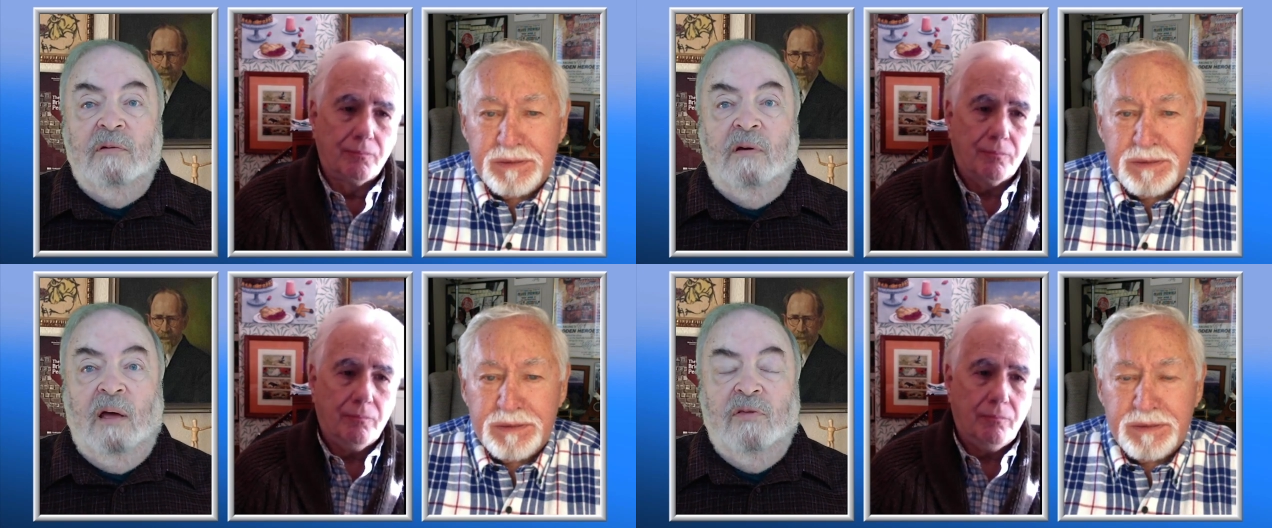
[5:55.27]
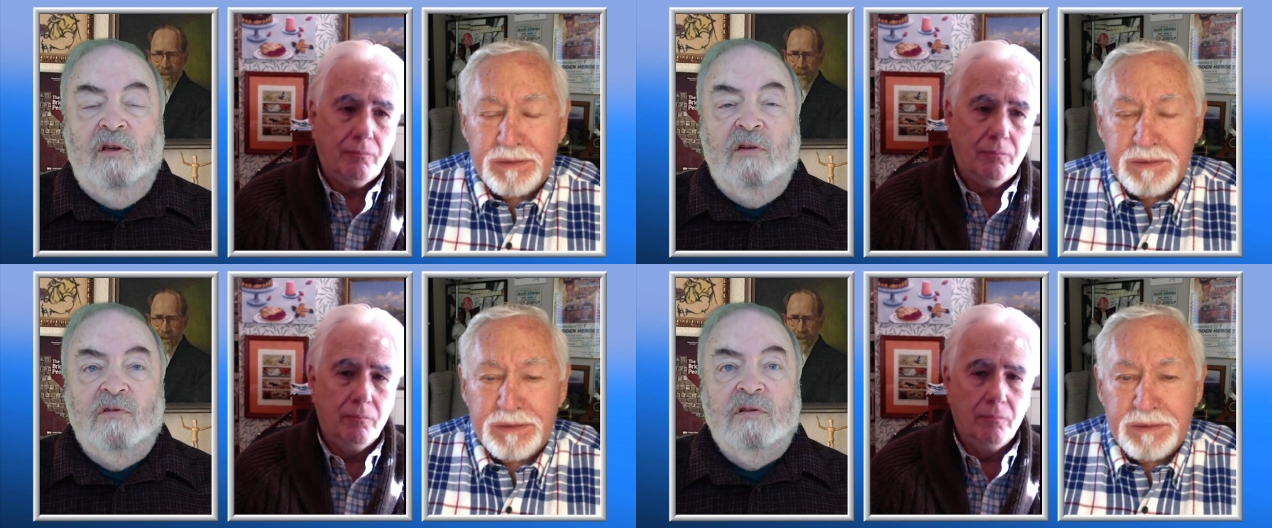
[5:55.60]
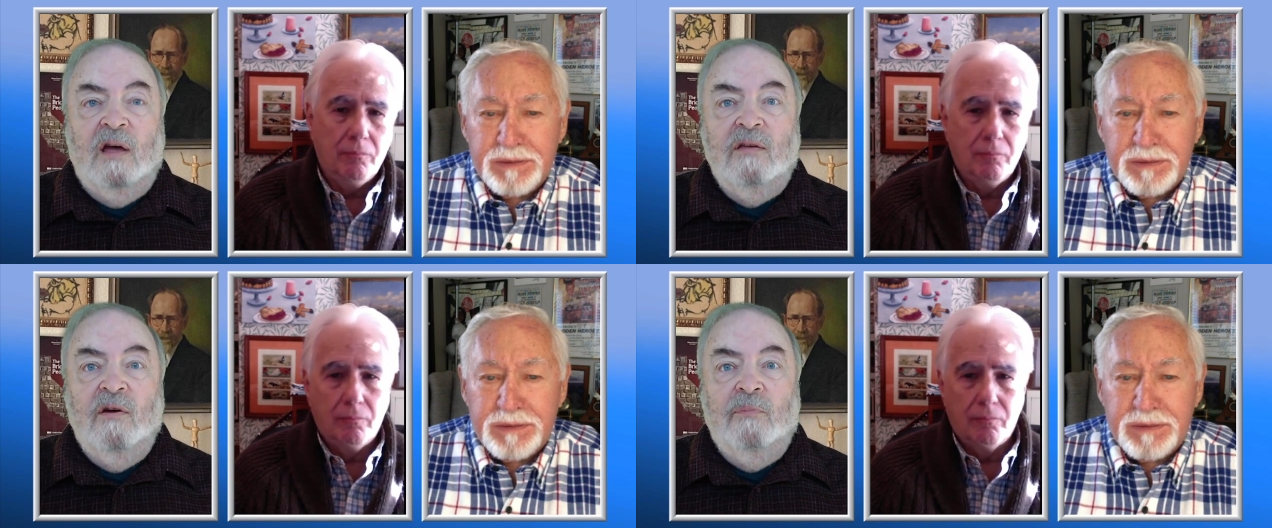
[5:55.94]
Speaker 1: I think it's a
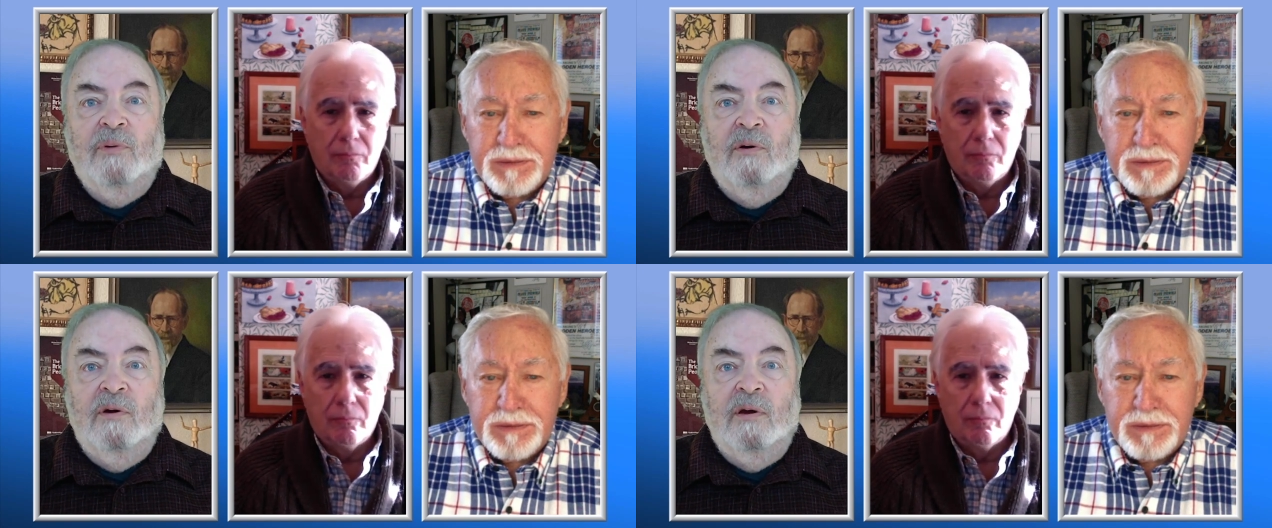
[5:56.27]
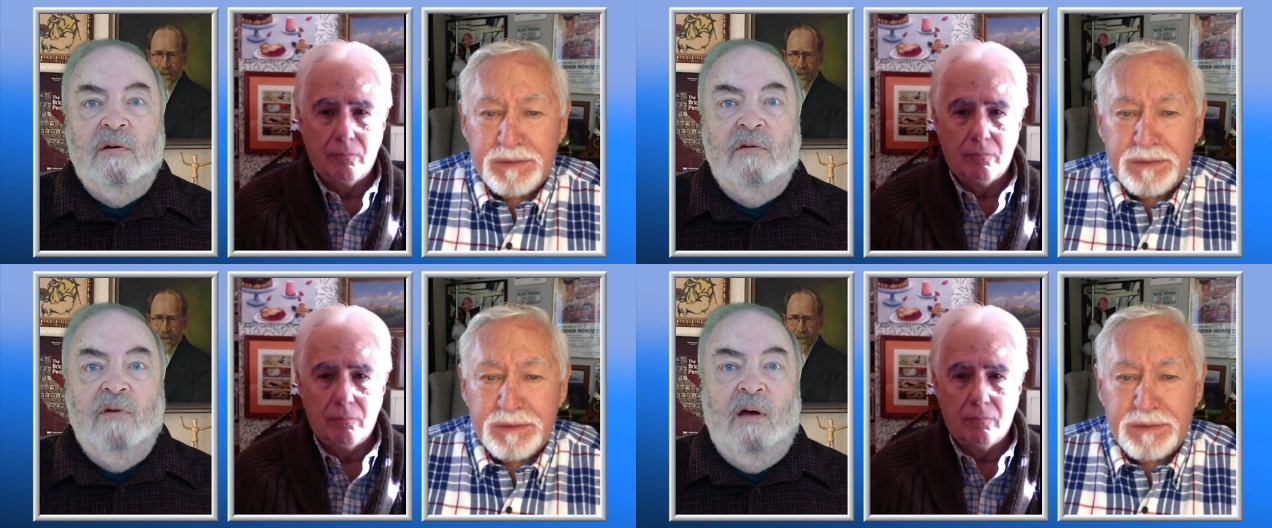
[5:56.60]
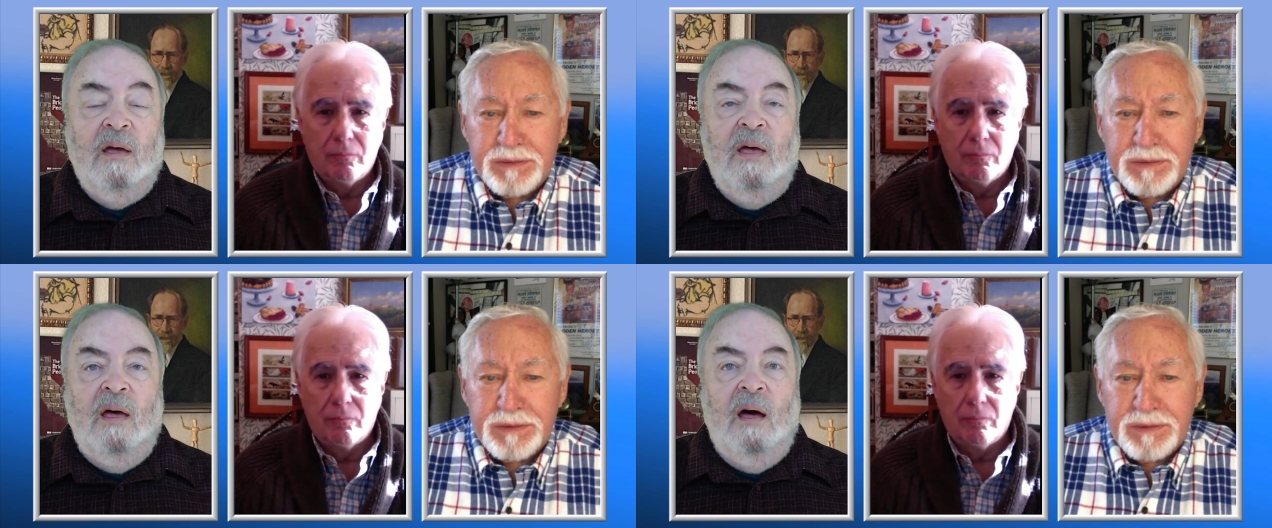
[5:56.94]
10-year period, because
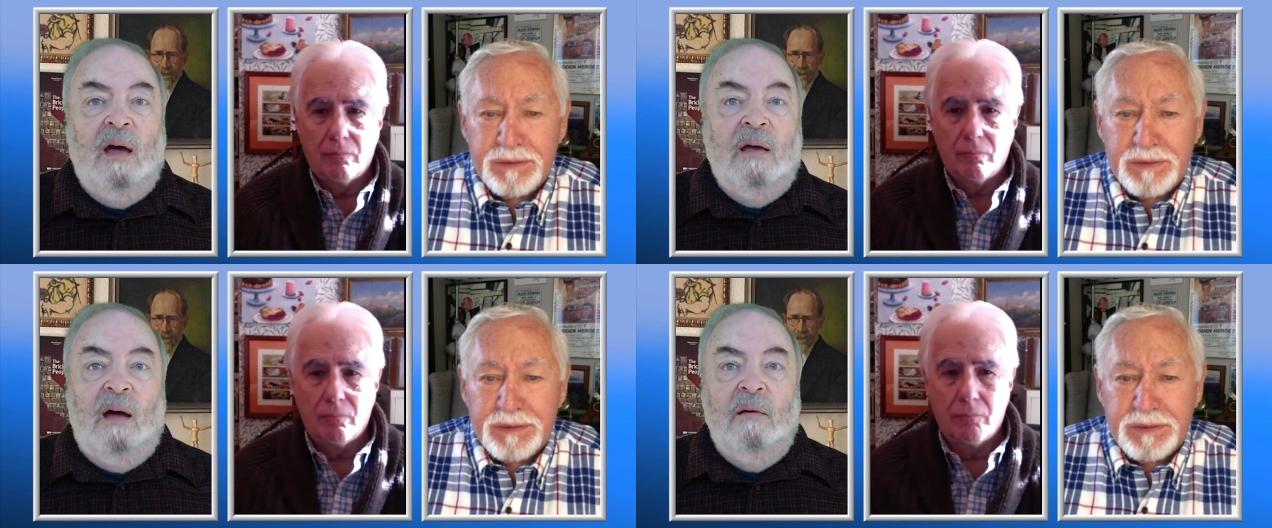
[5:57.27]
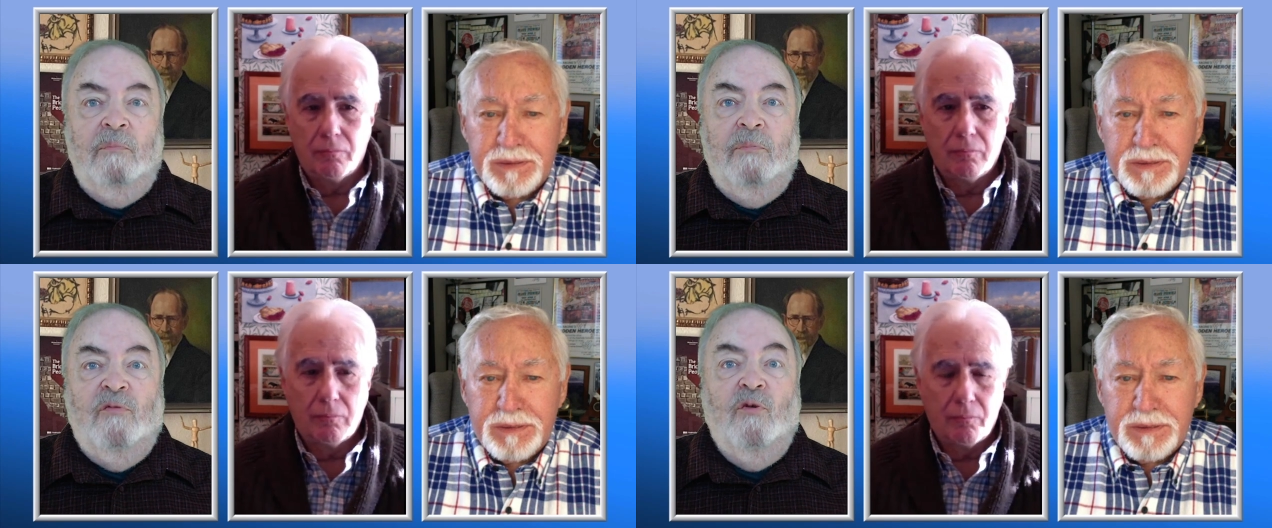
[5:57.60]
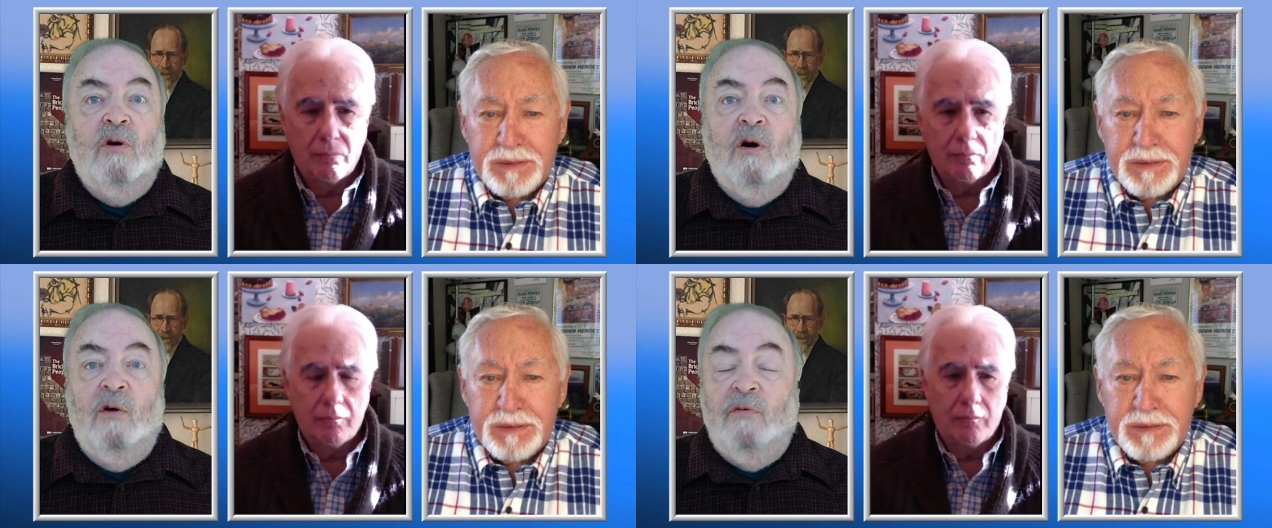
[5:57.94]
I
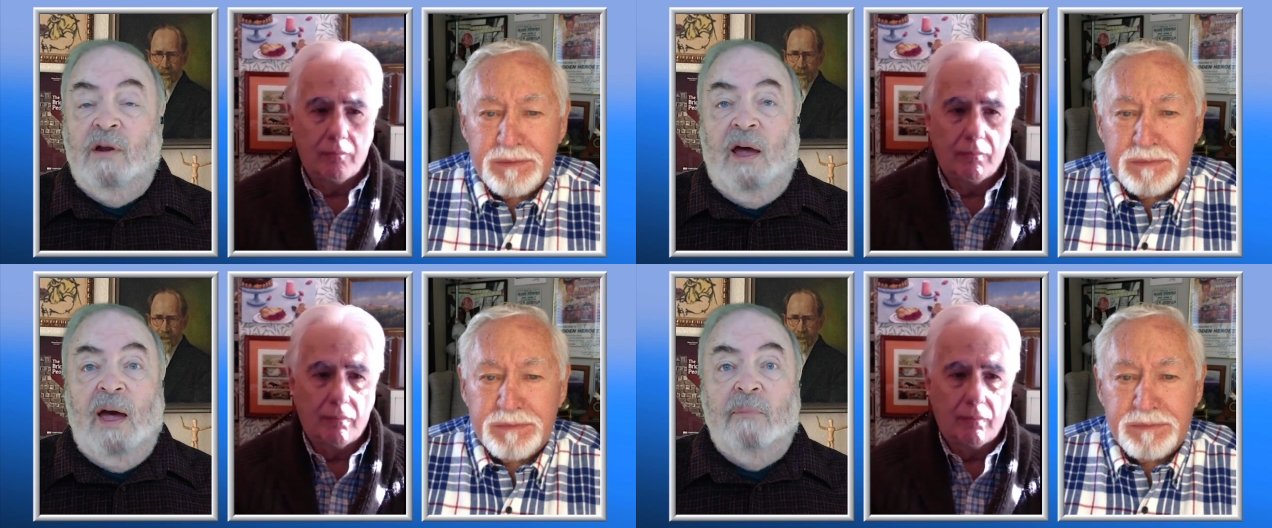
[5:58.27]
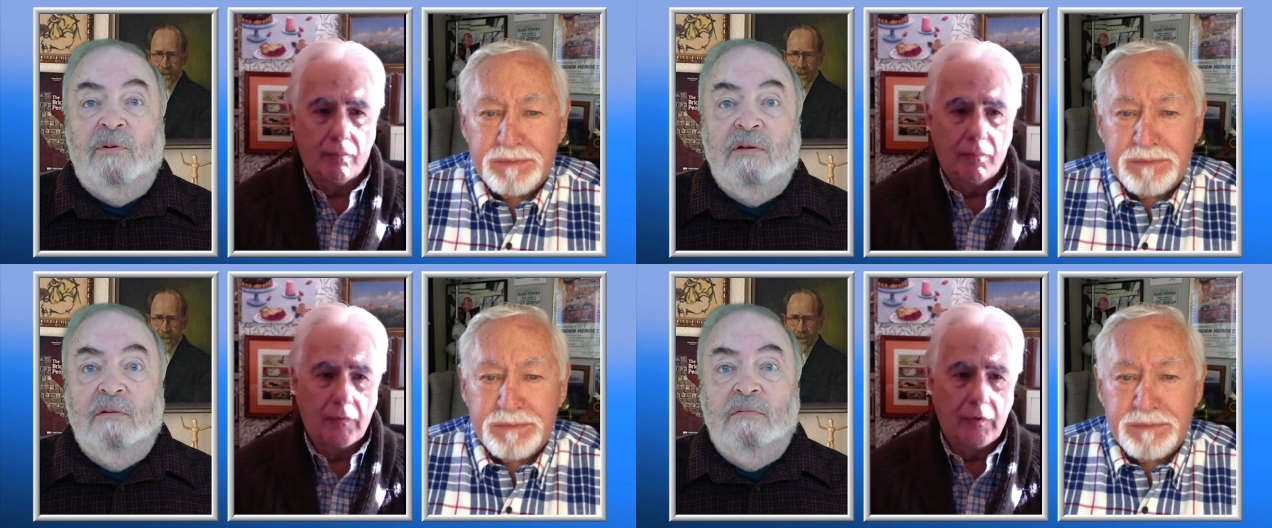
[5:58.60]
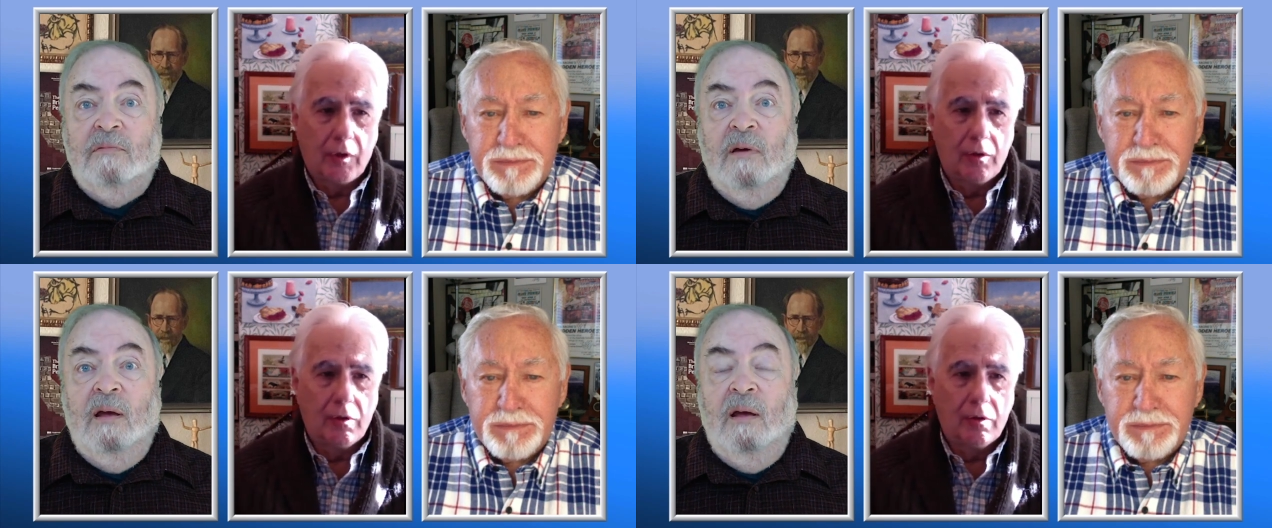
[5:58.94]
before COVID, I happened to,